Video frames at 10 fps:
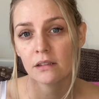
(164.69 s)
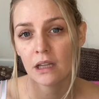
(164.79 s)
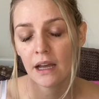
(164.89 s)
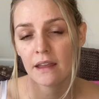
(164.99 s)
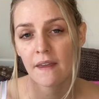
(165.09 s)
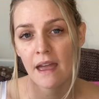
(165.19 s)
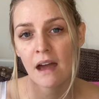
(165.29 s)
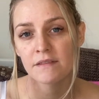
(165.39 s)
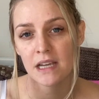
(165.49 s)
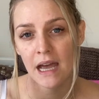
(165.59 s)
like they
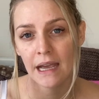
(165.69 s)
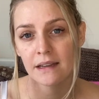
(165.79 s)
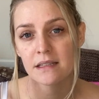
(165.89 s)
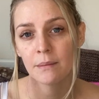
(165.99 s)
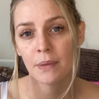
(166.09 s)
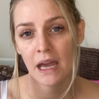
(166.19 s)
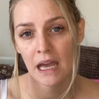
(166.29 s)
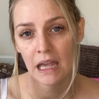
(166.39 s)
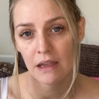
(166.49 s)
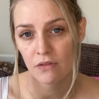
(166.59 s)
have to act and
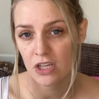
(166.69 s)
behave